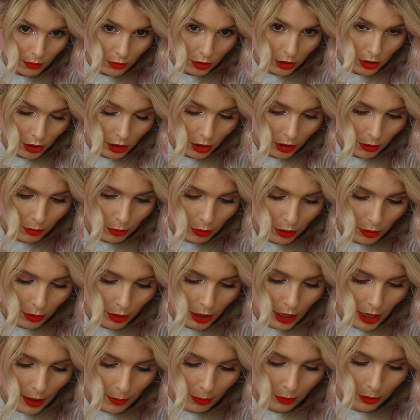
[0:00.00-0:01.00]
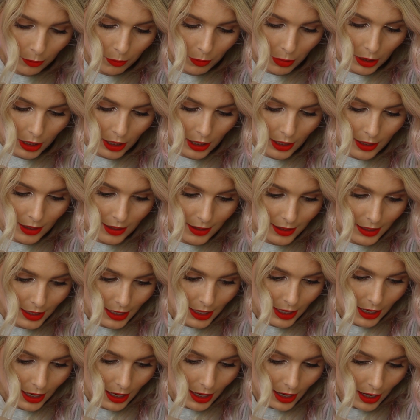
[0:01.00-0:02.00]
Just gonna put a couple of pins
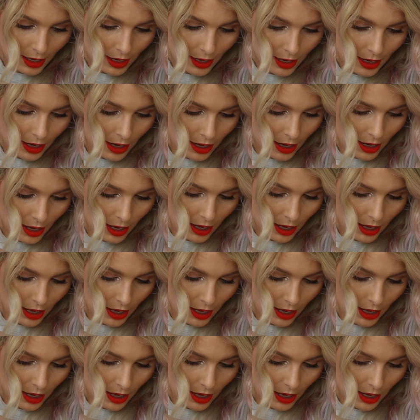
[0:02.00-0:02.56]
in.